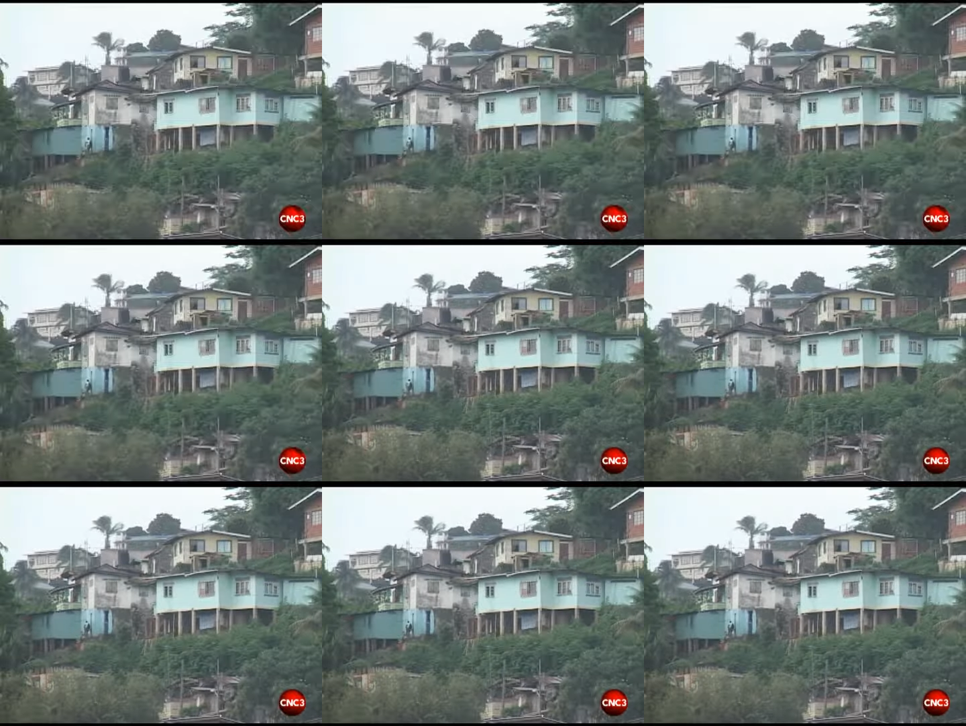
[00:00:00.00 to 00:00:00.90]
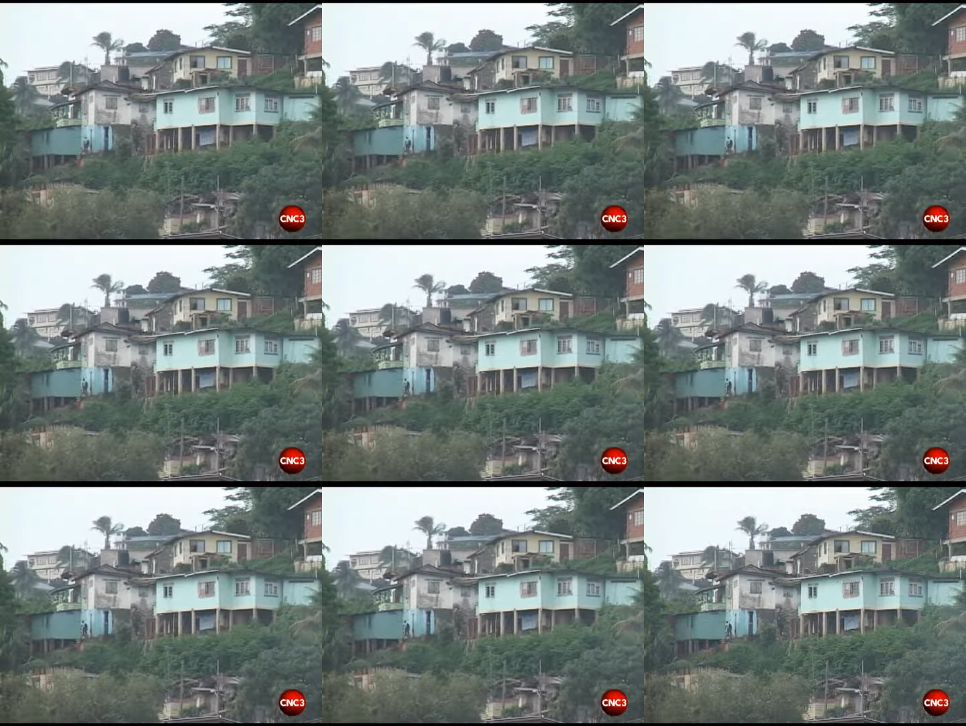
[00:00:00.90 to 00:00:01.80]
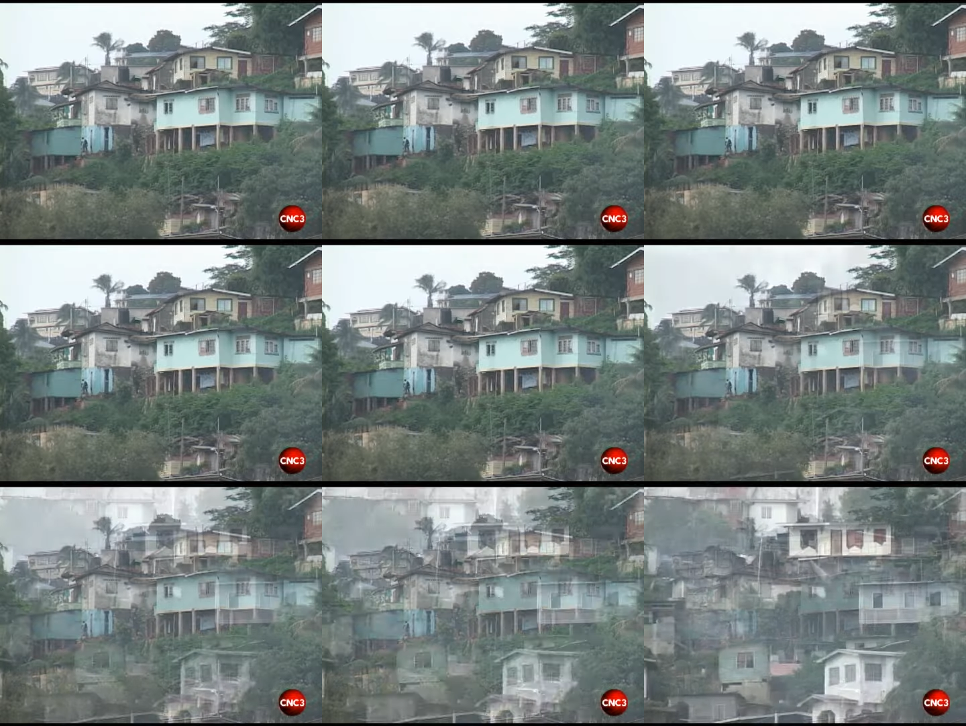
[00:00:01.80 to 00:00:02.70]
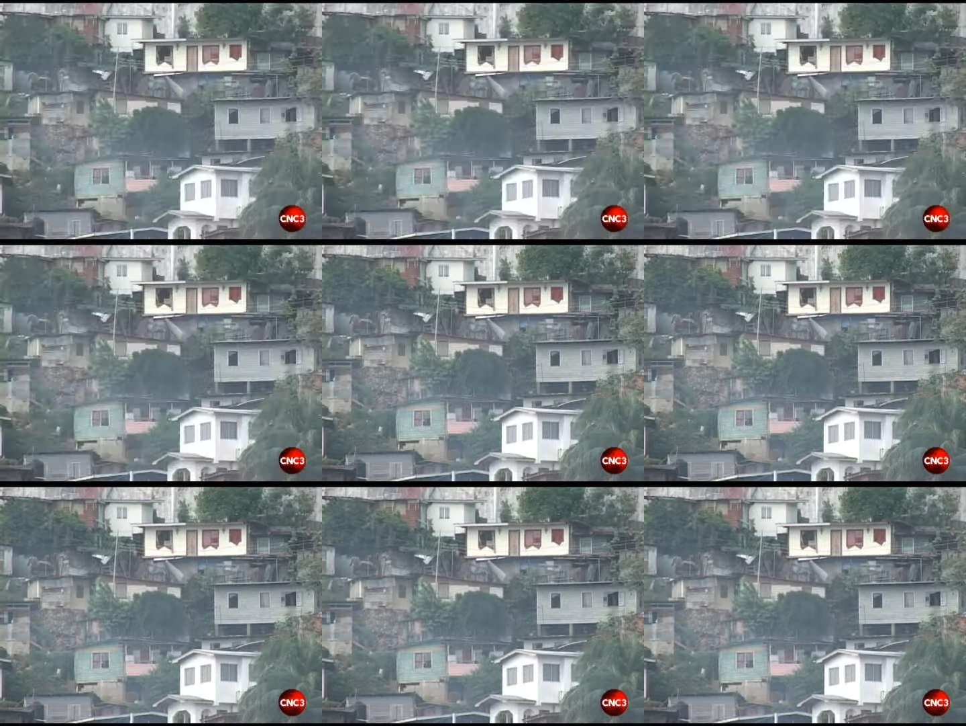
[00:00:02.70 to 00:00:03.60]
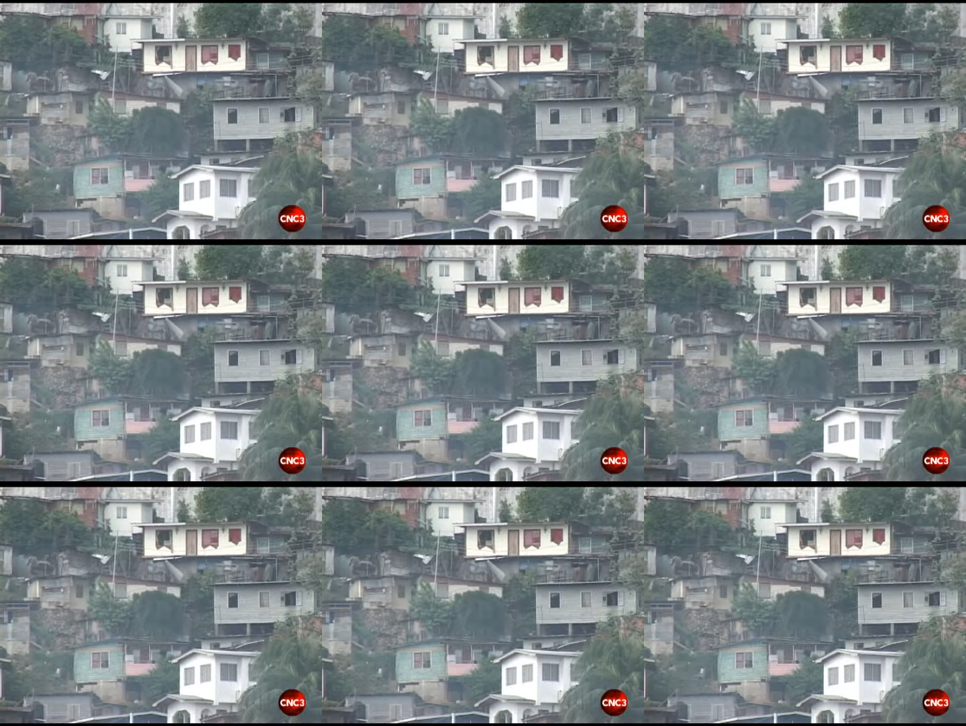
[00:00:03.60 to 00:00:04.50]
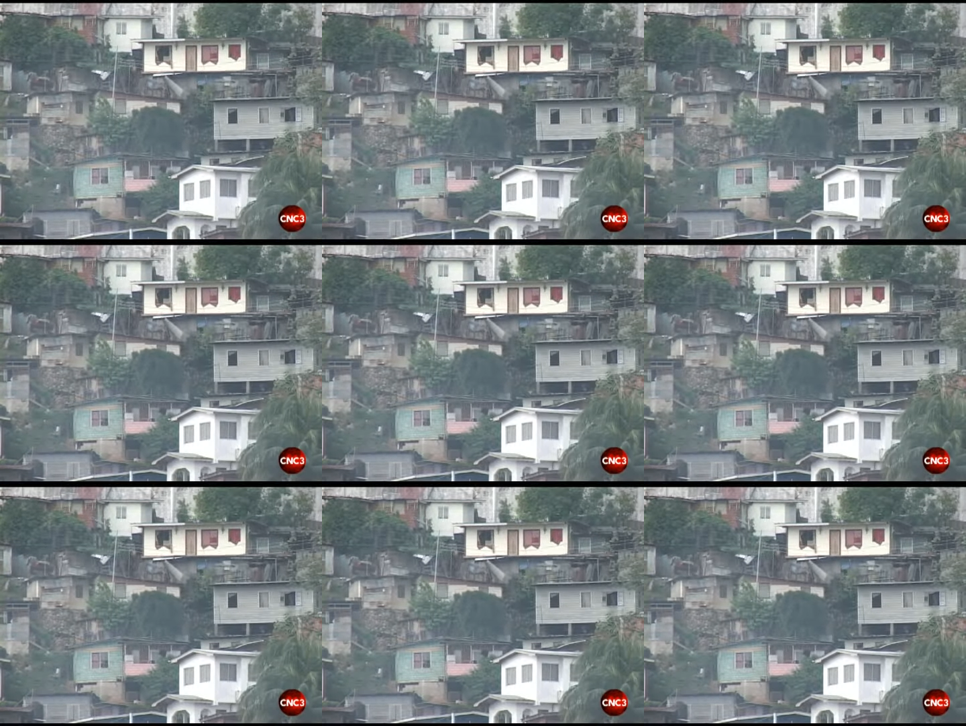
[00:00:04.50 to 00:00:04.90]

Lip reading: No face is visible, so there are no lips to read.